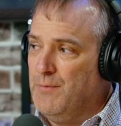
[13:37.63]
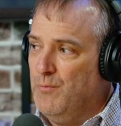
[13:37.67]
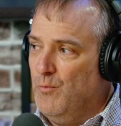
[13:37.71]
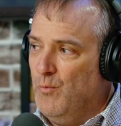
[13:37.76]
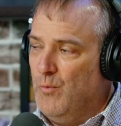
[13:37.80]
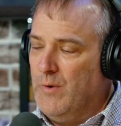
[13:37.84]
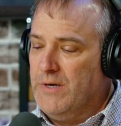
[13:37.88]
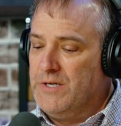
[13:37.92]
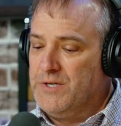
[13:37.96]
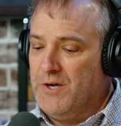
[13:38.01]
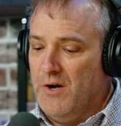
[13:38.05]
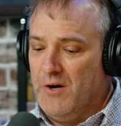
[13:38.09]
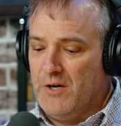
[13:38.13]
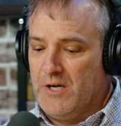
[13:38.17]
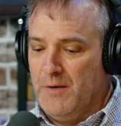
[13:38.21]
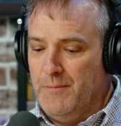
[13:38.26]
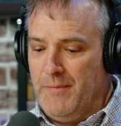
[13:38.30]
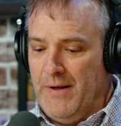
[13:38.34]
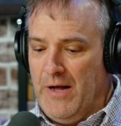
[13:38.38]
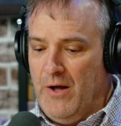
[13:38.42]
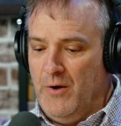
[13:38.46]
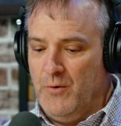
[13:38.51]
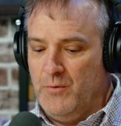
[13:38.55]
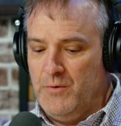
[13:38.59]
We talk
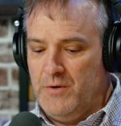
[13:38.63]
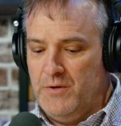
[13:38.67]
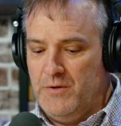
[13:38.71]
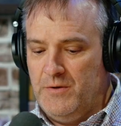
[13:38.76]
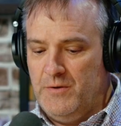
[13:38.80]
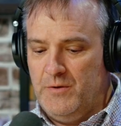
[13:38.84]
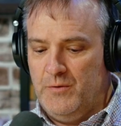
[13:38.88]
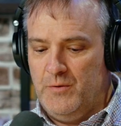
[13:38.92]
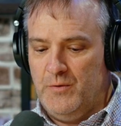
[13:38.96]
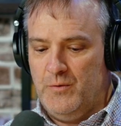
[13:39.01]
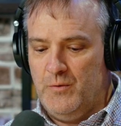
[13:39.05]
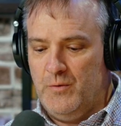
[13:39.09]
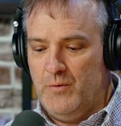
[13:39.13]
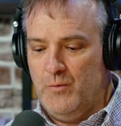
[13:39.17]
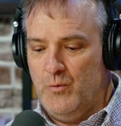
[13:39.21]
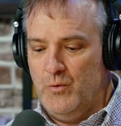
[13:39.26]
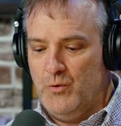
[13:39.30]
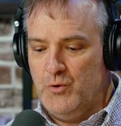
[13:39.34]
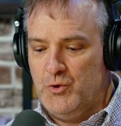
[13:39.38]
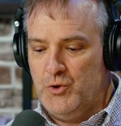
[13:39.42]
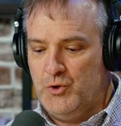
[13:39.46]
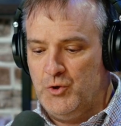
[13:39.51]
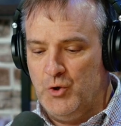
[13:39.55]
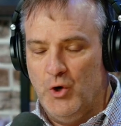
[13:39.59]
about,
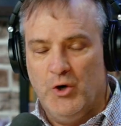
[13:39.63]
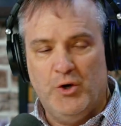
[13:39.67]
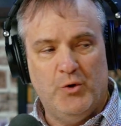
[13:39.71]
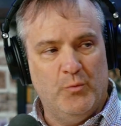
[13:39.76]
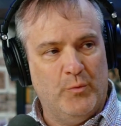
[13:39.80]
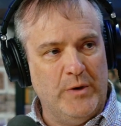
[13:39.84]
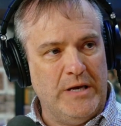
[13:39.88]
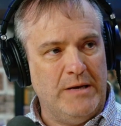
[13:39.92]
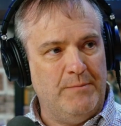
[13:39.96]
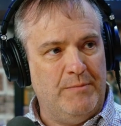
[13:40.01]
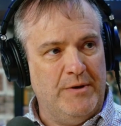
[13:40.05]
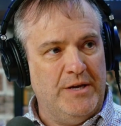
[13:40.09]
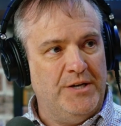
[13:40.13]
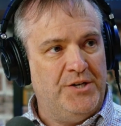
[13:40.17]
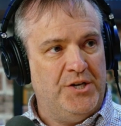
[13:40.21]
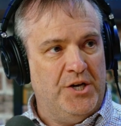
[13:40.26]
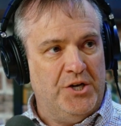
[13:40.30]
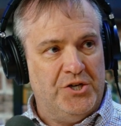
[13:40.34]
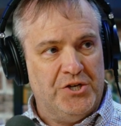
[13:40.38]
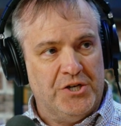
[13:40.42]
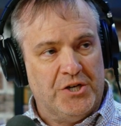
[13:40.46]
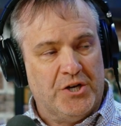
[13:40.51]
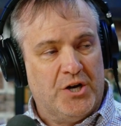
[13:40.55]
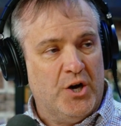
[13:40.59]
should we be
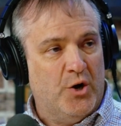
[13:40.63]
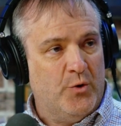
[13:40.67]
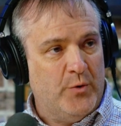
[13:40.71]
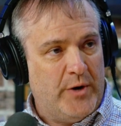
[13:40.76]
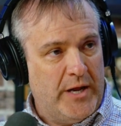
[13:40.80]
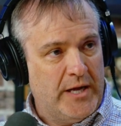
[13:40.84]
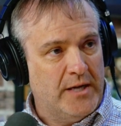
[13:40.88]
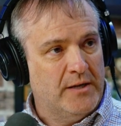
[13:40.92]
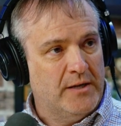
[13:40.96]
teaching coding?